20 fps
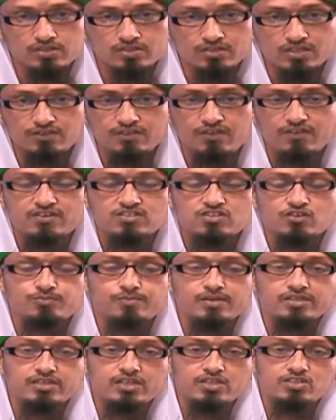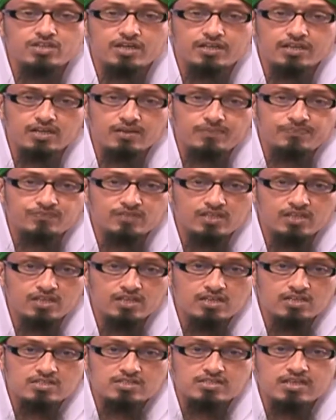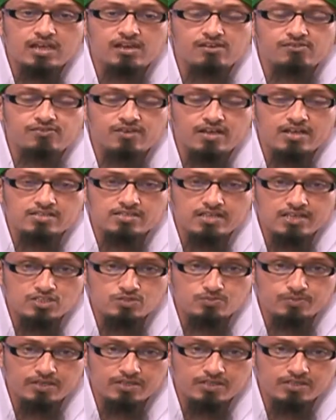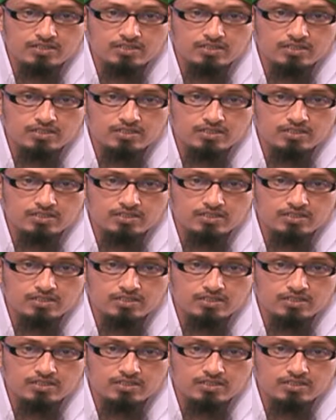The viewers of Madani Channel, self-assessment